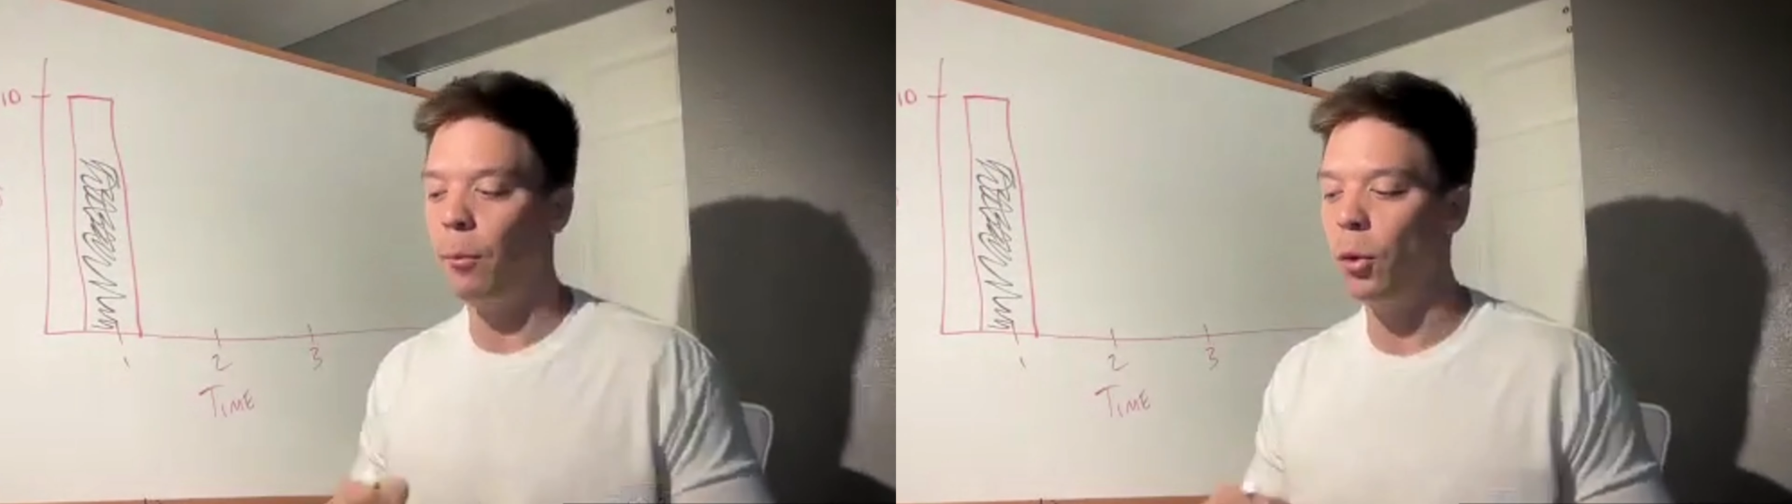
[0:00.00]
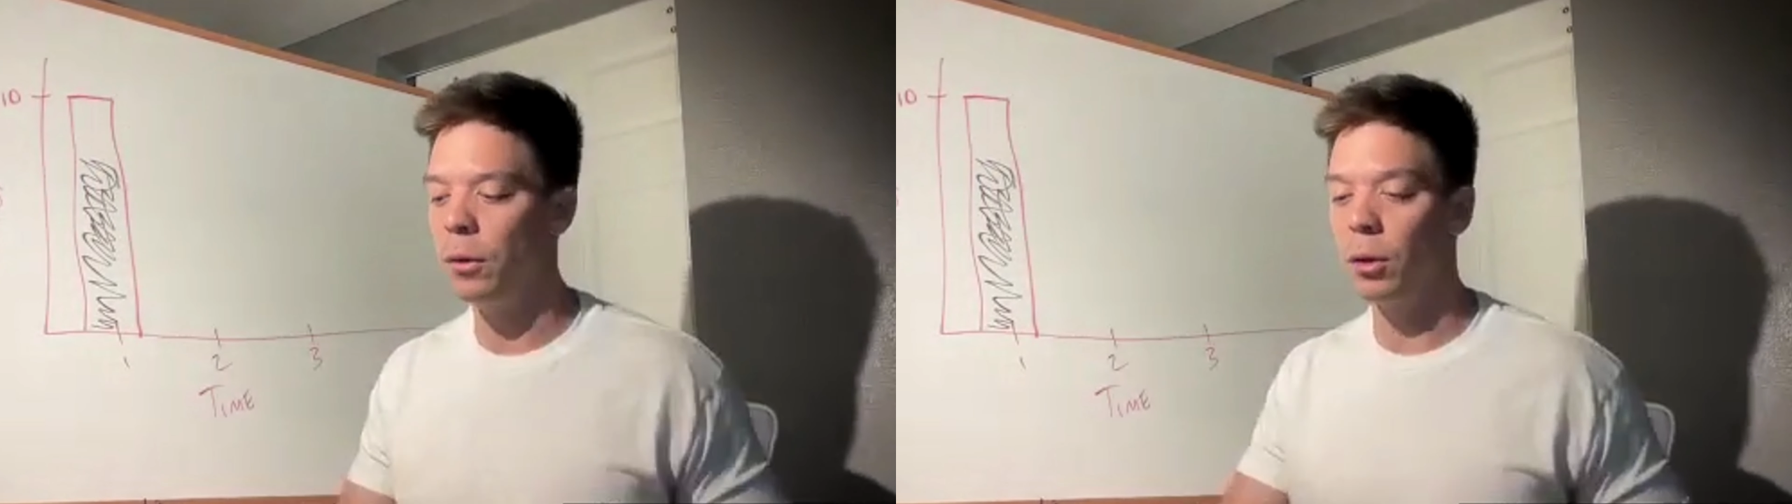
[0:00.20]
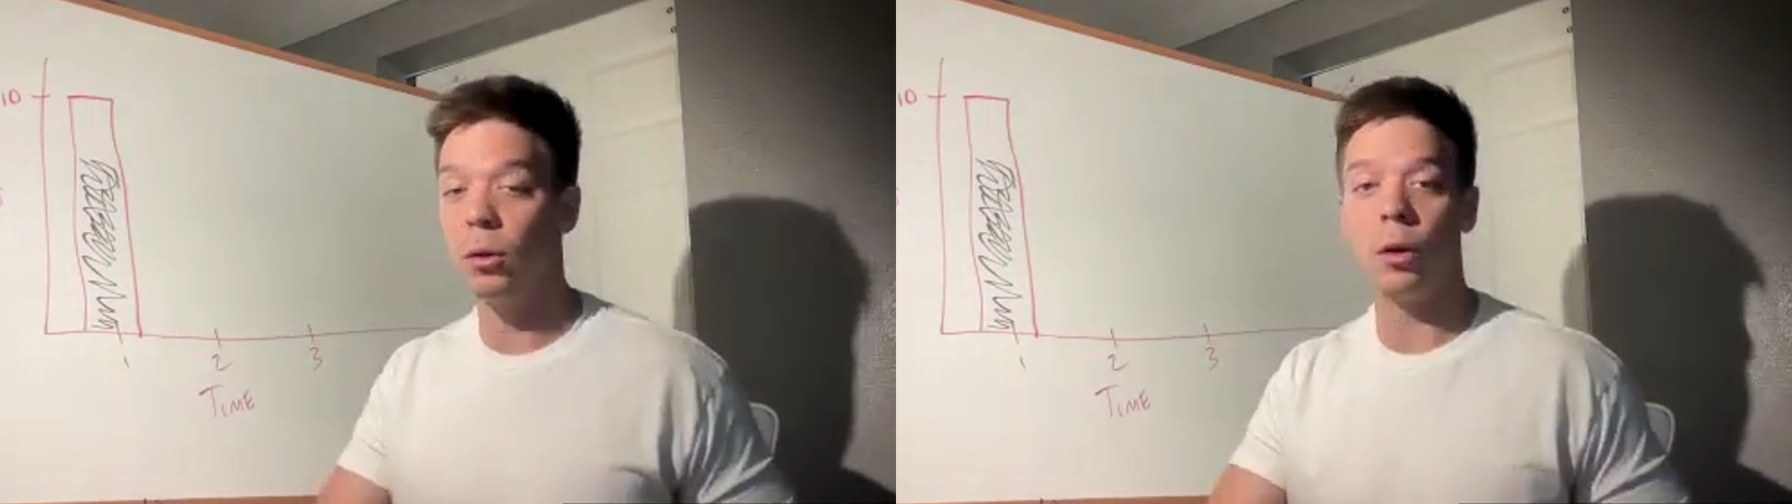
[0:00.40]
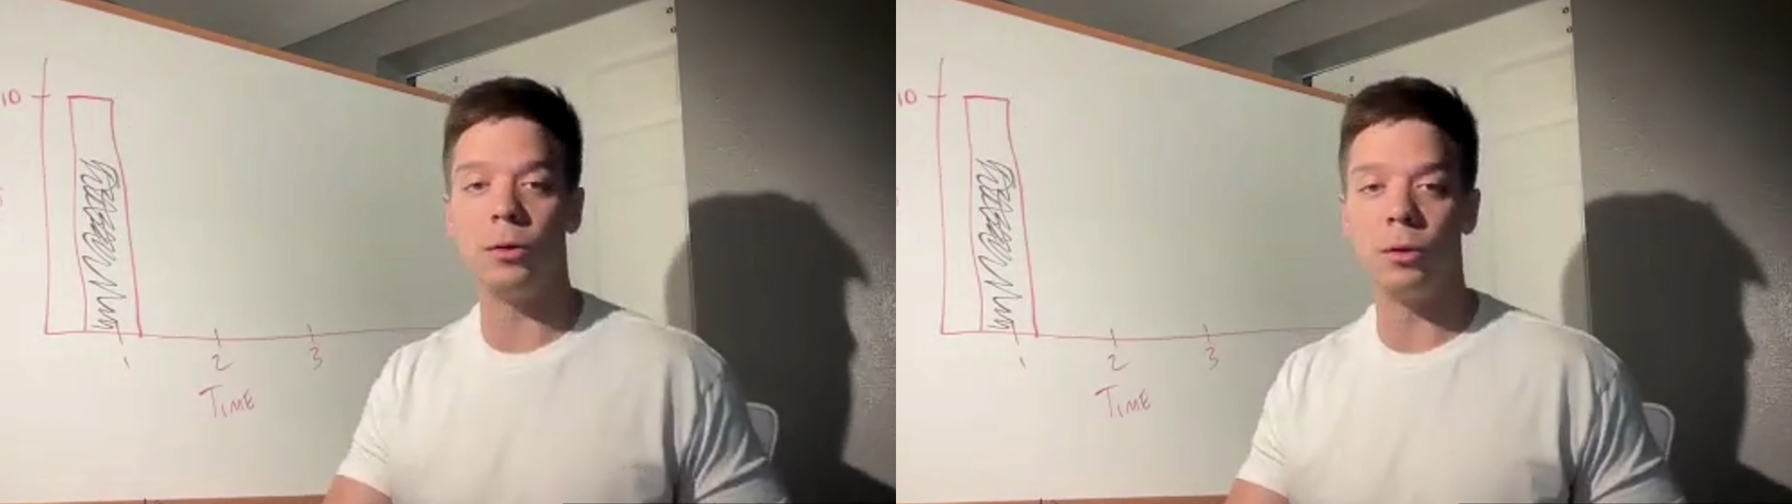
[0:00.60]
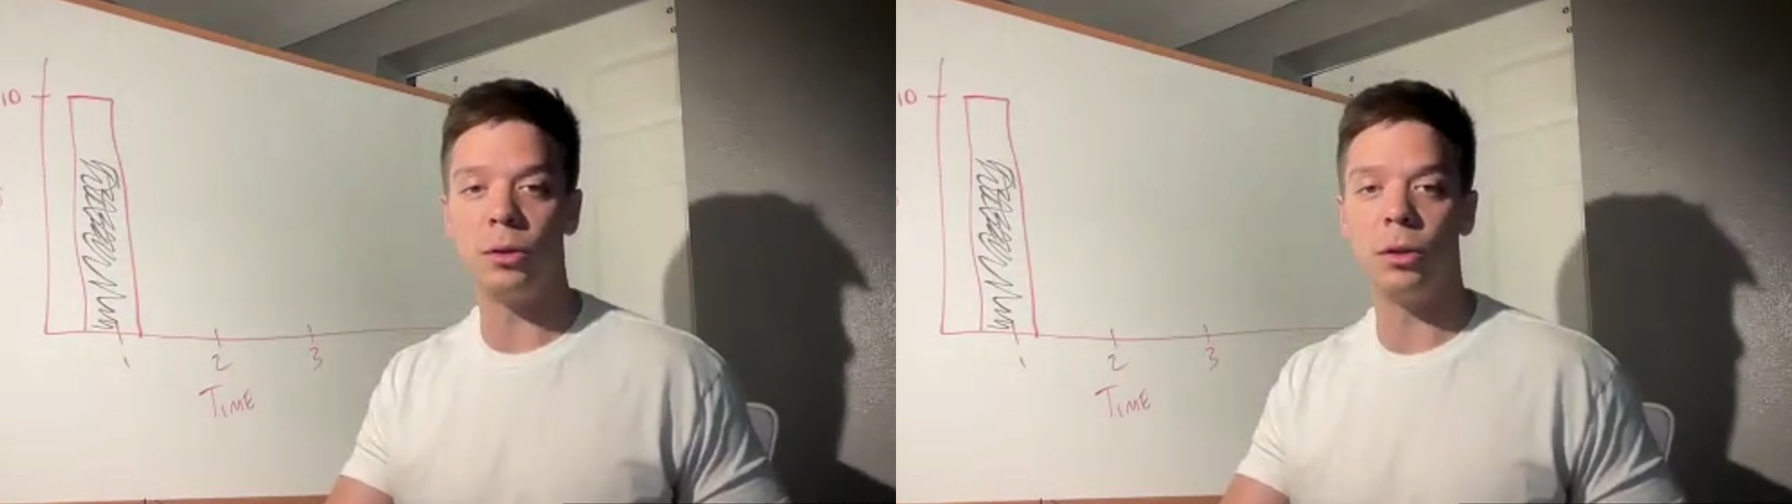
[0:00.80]
moving you
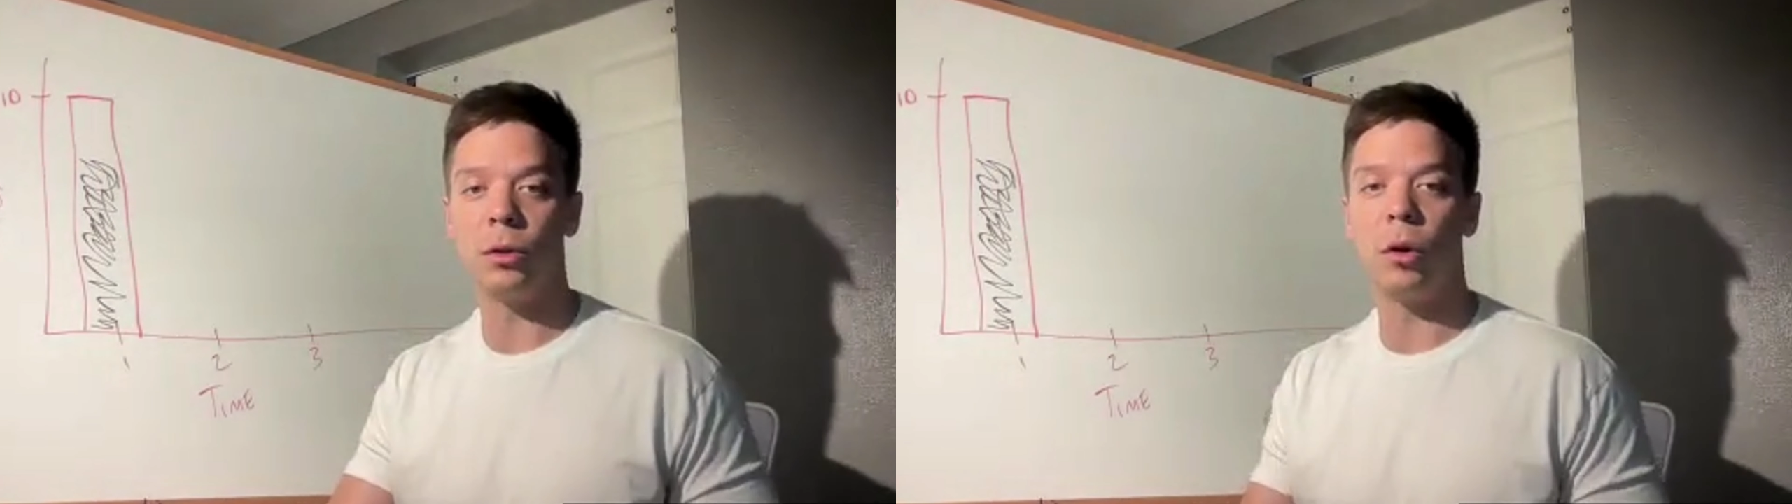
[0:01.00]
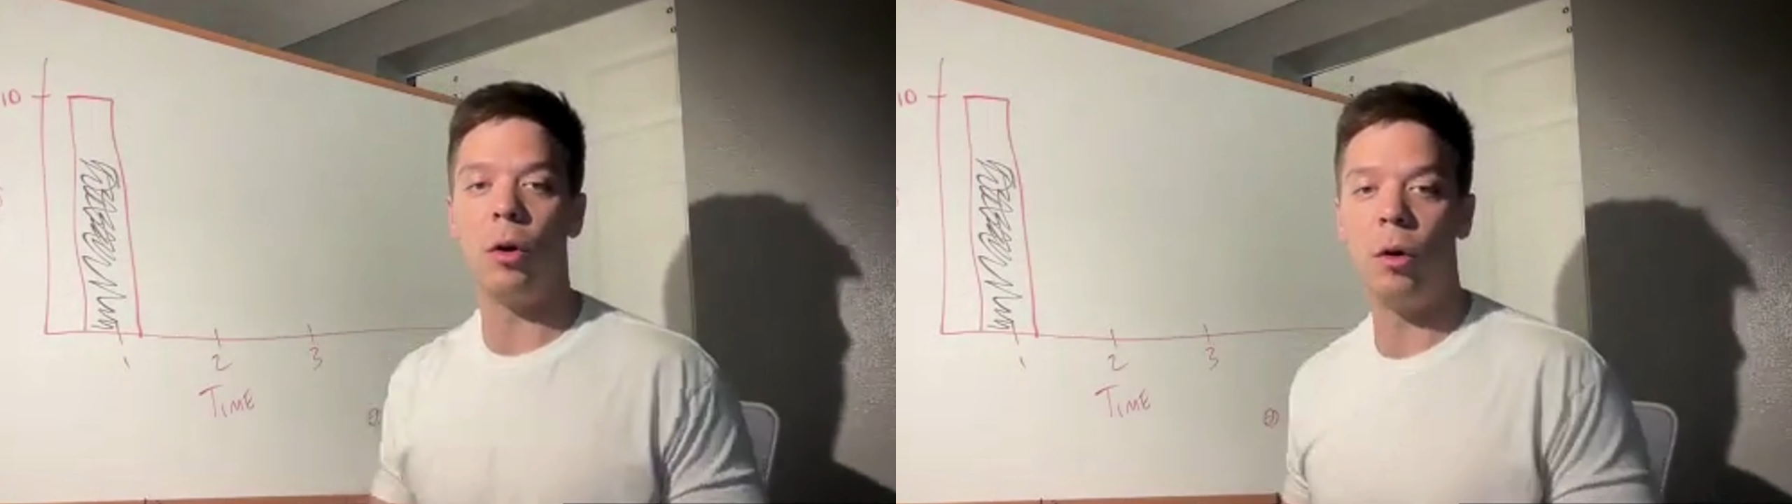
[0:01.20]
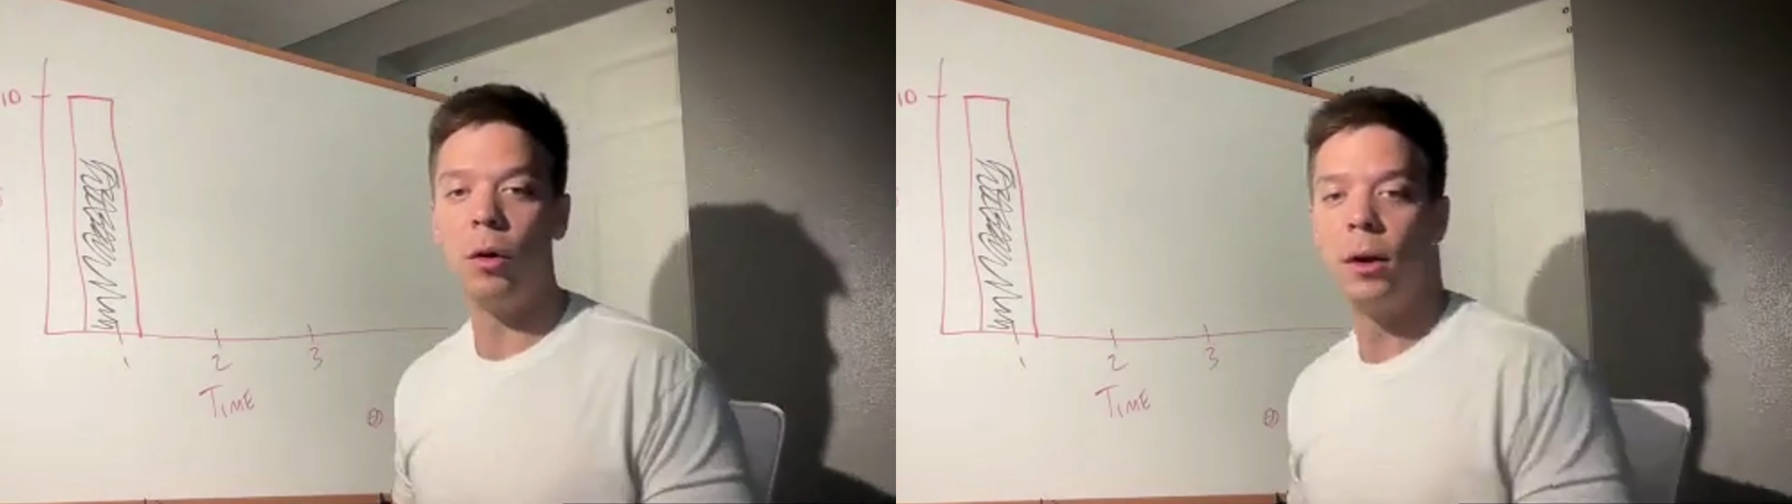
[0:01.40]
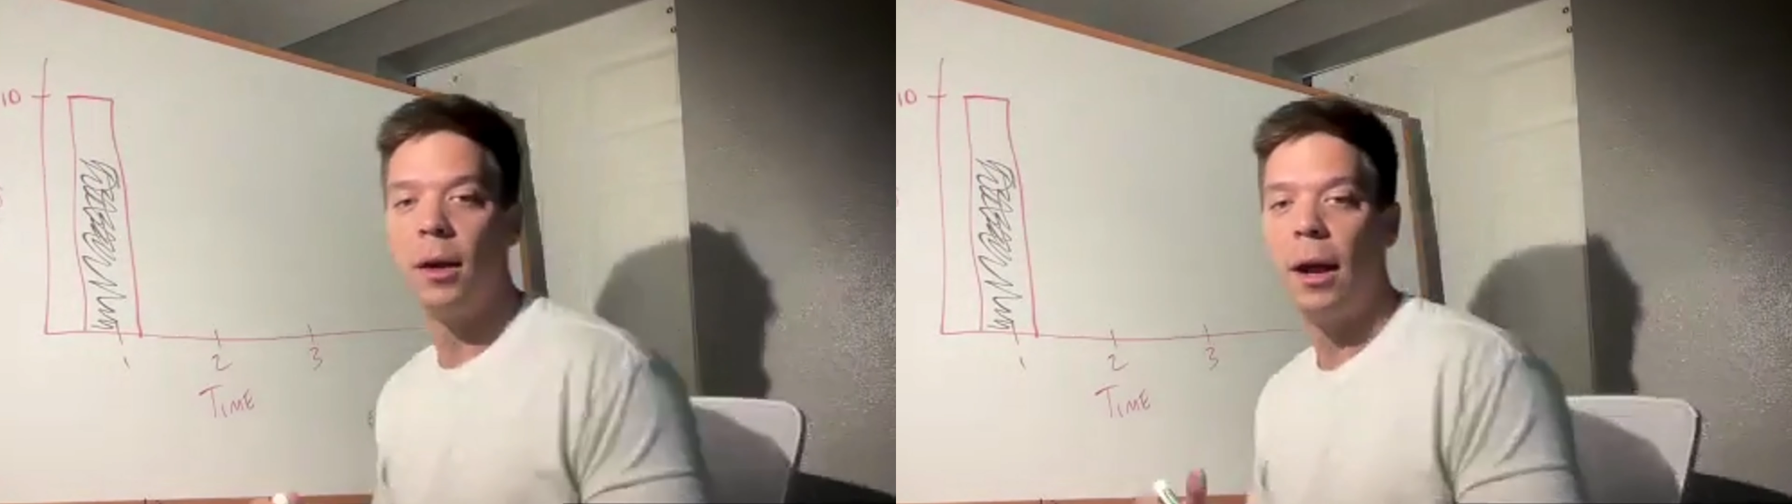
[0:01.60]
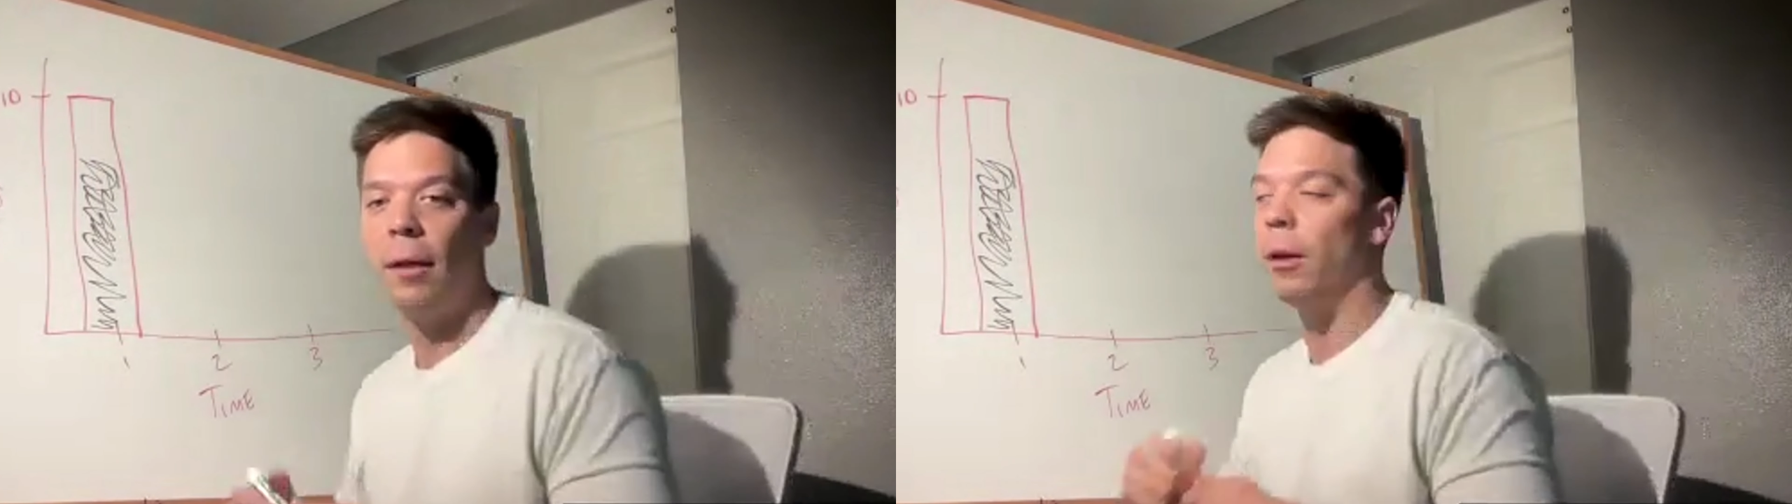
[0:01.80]
closer to your goal.
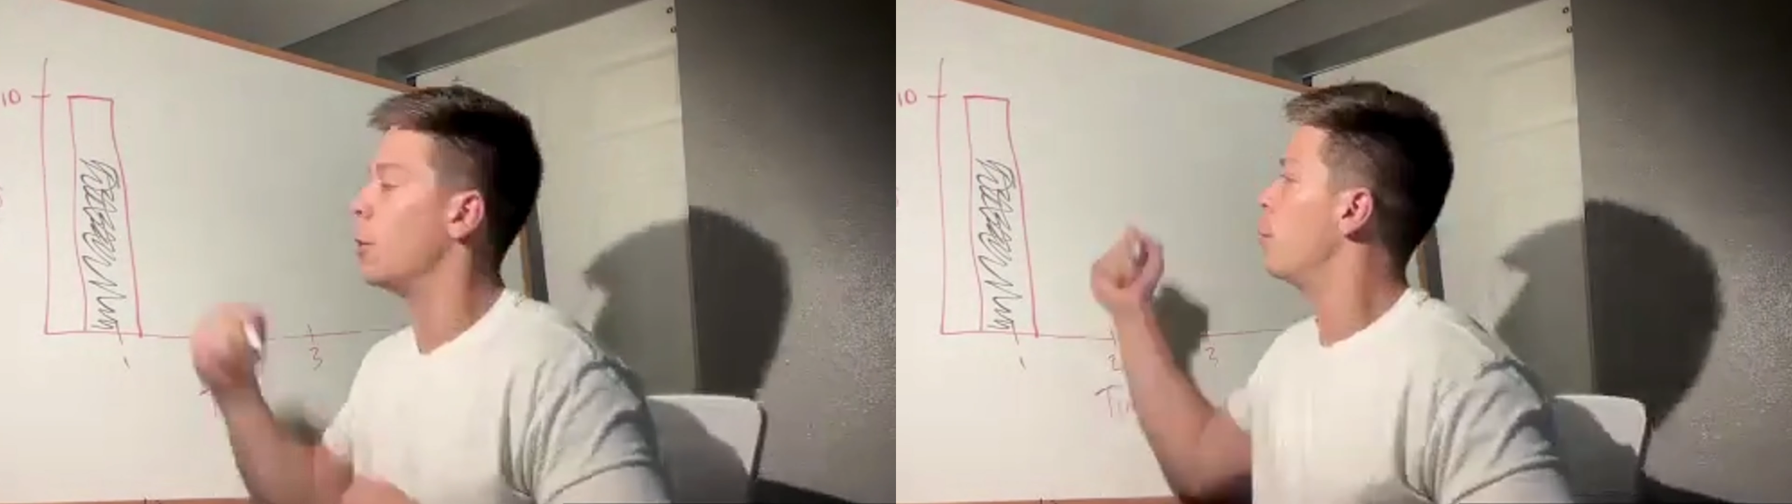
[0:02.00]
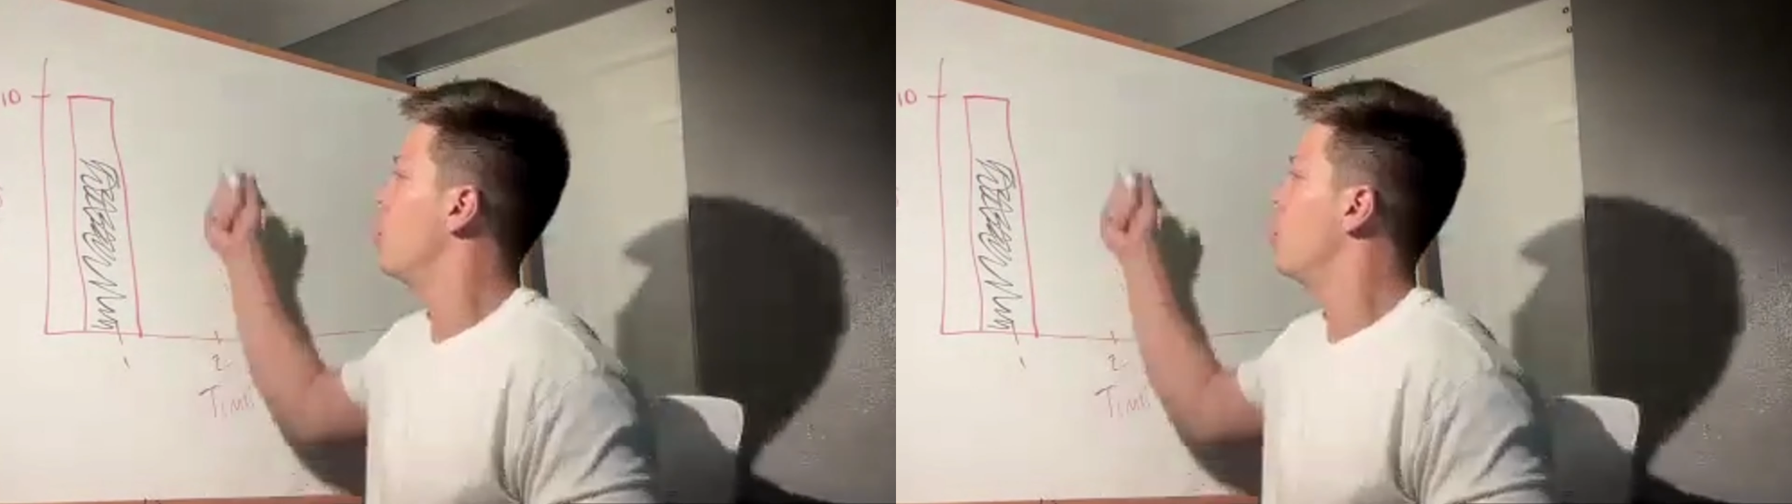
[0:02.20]
And then you're